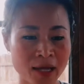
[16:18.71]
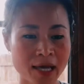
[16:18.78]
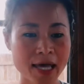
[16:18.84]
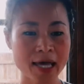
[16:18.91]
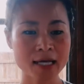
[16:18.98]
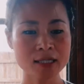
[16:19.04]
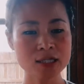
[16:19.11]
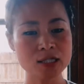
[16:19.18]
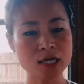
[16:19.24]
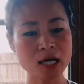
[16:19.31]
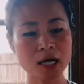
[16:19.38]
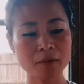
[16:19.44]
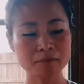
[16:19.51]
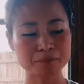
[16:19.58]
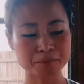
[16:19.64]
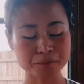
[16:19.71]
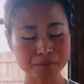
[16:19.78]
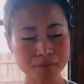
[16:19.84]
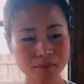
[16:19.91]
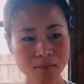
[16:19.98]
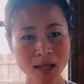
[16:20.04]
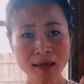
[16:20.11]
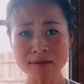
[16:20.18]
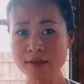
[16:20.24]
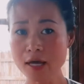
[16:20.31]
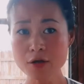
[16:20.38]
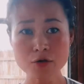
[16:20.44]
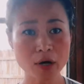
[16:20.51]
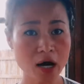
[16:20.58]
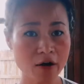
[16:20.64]
And then
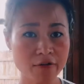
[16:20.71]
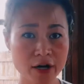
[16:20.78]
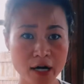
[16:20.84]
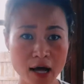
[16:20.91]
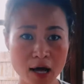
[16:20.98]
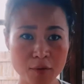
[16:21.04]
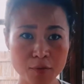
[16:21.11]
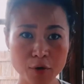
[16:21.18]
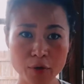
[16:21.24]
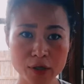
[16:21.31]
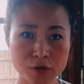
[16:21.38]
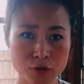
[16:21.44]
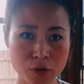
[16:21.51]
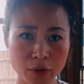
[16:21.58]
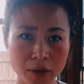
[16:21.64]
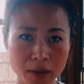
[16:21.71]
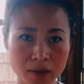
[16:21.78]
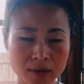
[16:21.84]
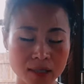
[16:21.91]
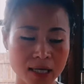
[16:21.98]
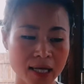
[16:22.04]
you cover it up with soil.